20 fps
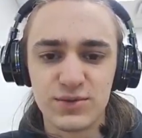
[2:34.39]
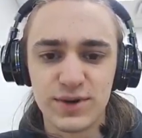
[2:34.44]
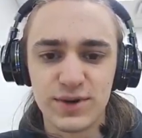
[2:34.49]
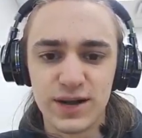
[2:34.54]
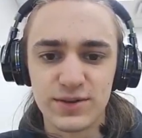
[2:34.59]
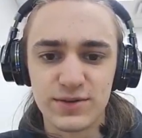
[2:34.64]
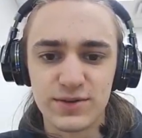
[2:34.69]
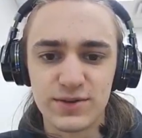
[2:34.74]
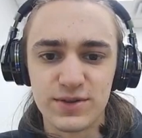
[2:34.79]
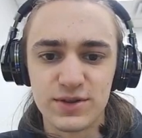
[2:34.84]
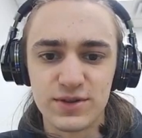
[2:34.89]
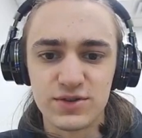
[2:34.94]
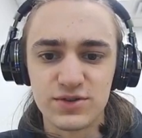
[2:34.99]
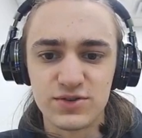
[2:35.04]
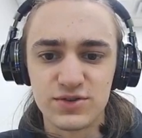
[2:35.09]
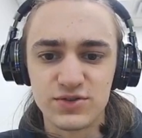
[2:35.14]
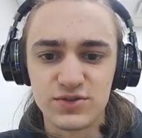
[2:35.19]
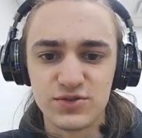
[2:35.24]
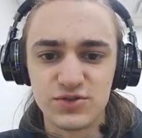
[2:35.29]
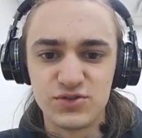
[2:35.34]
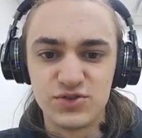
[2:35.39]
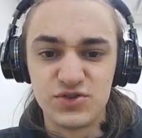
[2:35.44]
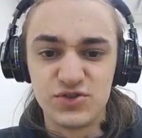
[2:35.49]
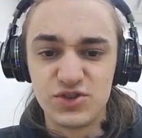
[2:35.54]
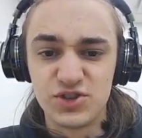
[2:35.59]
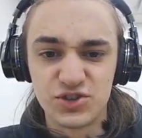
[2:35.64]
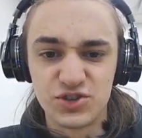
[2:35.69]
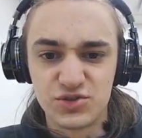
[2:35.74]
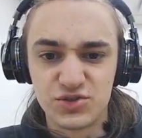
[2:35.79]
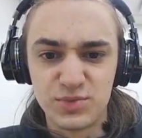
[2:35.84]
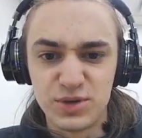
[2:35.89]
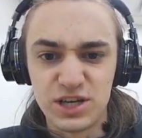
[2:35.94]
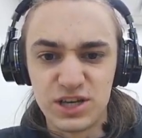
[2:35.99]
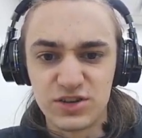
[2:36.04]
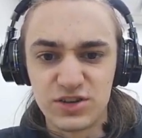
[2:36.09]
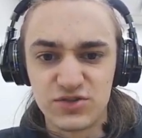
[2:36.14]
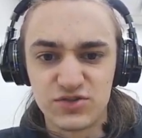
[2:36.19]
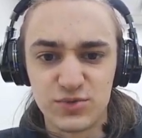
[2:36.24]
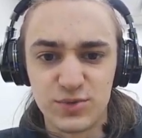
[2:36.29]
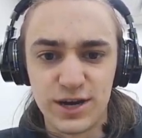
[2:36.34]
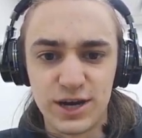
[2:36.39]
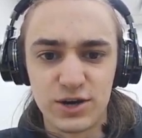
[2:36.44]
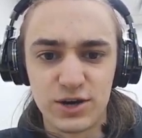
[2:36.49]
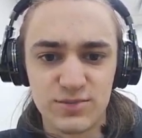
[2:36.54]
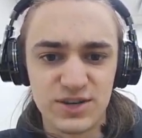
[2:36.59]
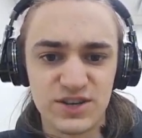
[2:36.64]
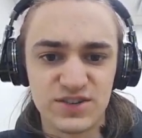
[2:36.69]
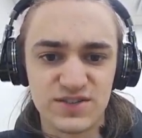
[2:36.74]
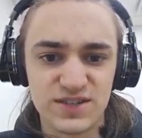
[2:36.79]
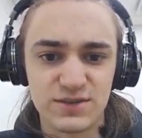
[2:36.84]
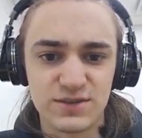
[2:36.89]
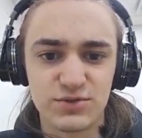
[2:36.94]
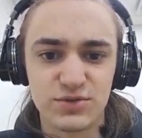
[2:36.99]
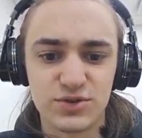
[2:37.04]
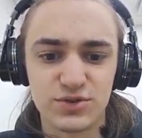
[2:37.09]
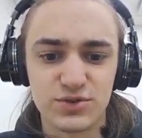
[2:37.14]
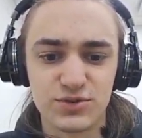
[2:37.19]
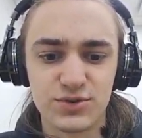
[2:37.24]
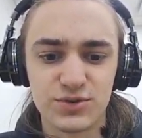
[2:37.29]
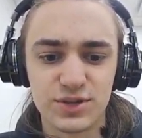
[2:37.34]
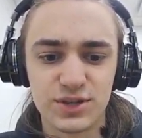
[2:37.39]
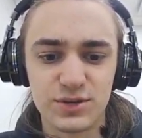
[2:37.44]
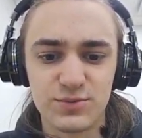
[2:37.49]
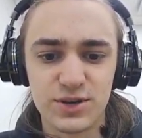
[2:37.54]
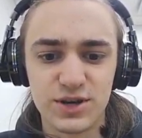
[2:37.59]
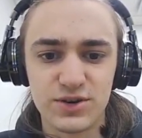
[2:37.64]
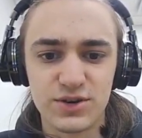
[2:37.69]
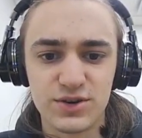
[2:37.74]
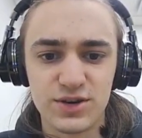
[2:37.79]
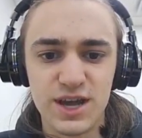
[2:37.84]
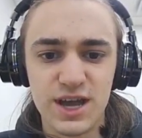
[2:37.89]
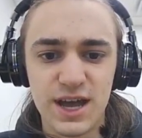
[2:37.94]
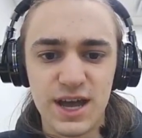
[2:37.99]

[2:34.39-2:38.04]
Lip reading: rather than just being a square, because that would look really weird.